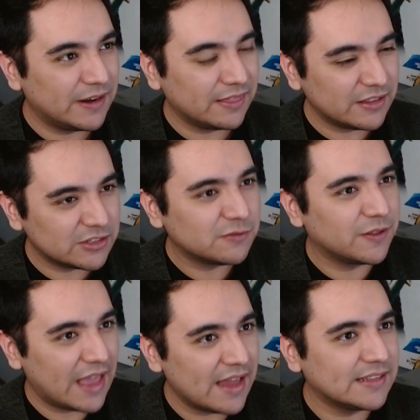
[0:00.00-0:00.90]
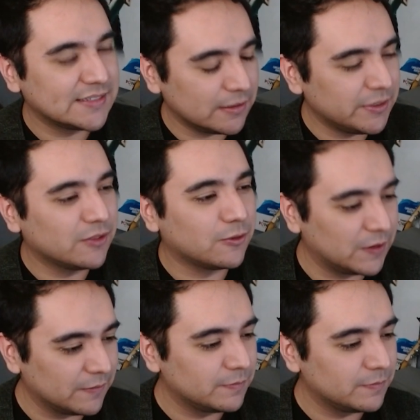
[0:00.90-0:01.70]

And I think just for that, it's going to be a 3.